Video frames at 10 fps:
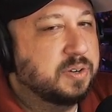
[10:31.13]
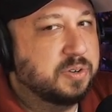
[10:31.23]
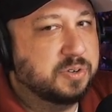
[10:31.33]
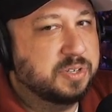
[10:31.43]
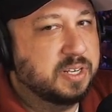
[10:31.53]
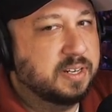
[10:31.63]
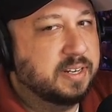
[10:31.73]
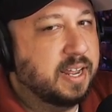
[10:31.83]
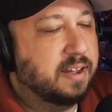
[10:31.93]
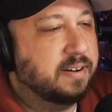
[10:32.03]
You're sitting
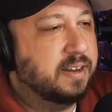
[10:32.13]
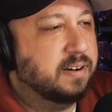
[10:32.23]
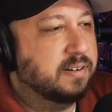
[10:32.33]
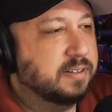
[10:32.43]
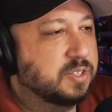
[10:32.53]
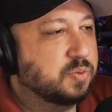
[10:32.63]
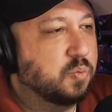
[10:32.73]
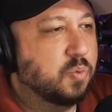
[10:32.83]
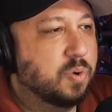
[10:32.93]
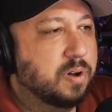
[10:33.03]
down here in this
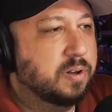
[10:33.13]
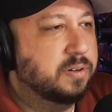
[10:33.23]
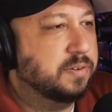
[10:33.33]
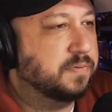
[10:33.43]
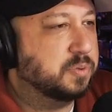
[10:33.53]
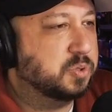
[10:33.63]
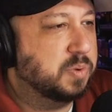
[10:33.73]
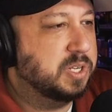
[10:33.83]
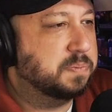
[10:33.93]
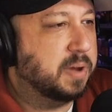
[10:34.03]
wonderful
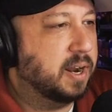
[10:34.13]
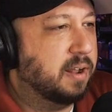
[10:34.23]
sweet spot.